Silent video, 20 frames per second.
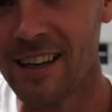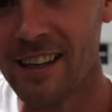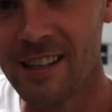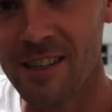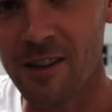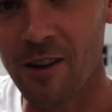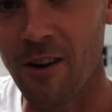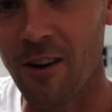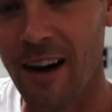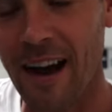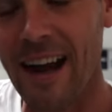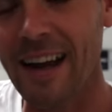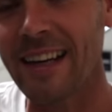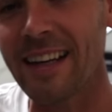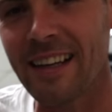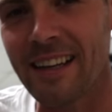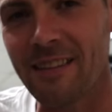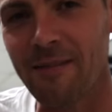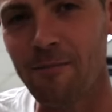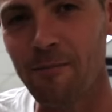so I
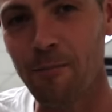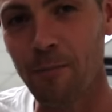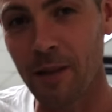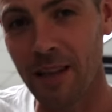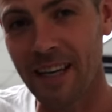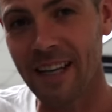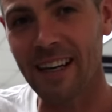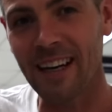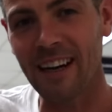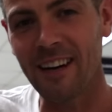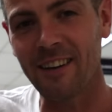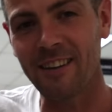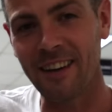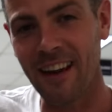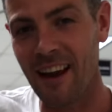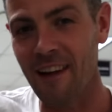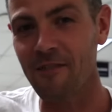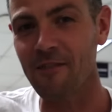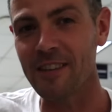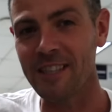can bling out
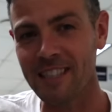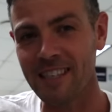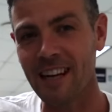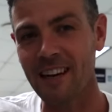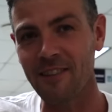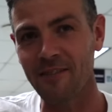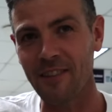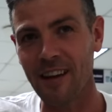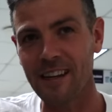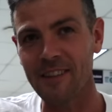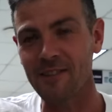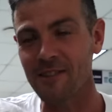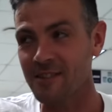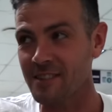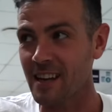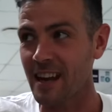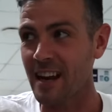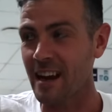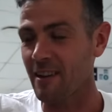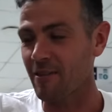every set of
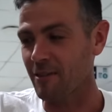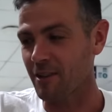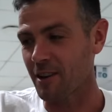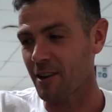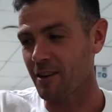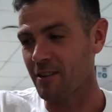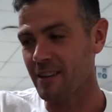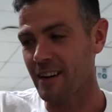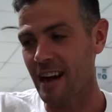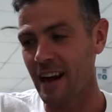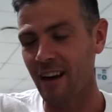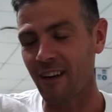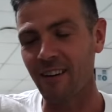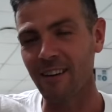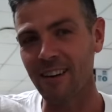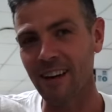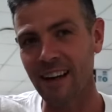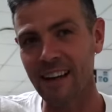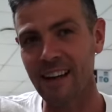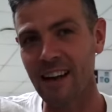Ventures I ever own now.
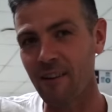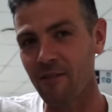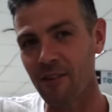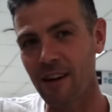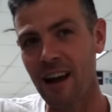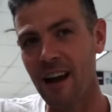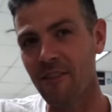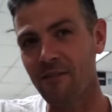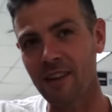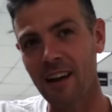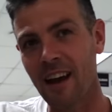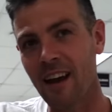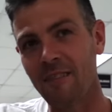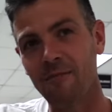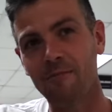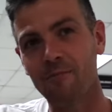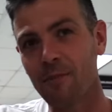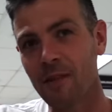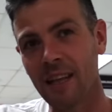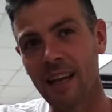I never have to
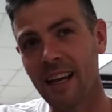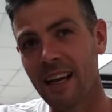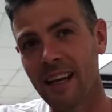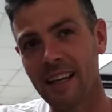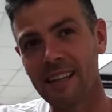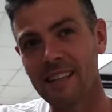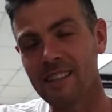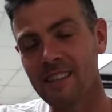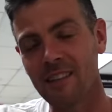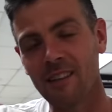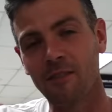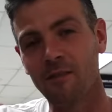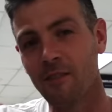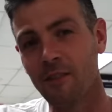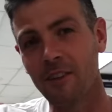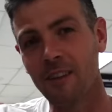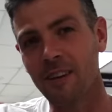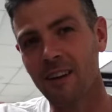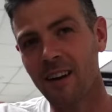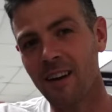have plain
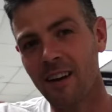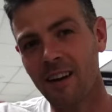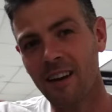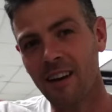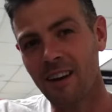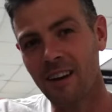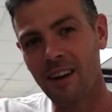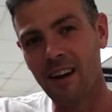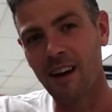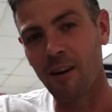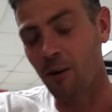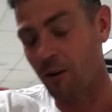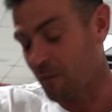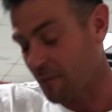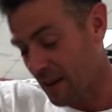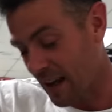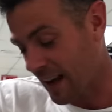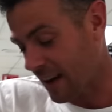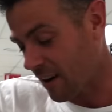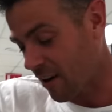silver or
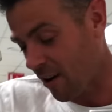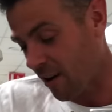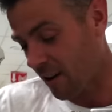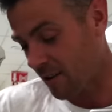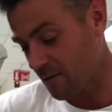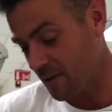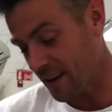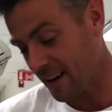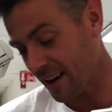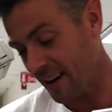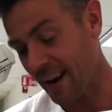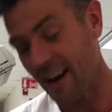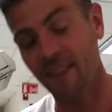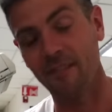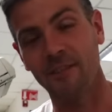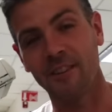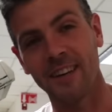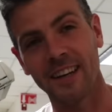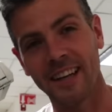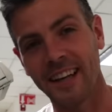black hardware
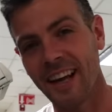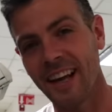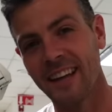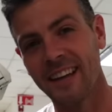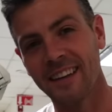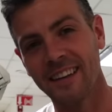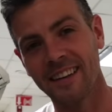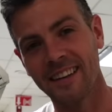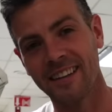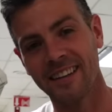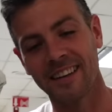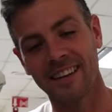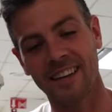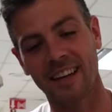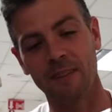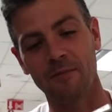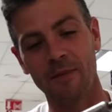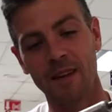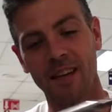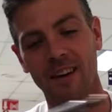ever again. It
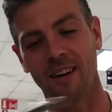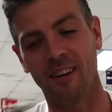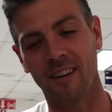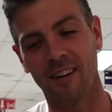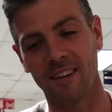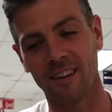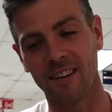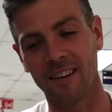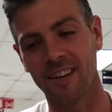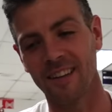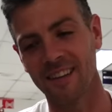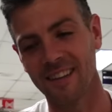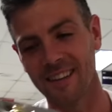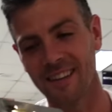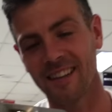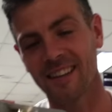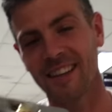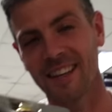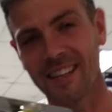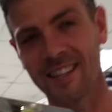can be all
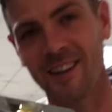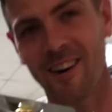this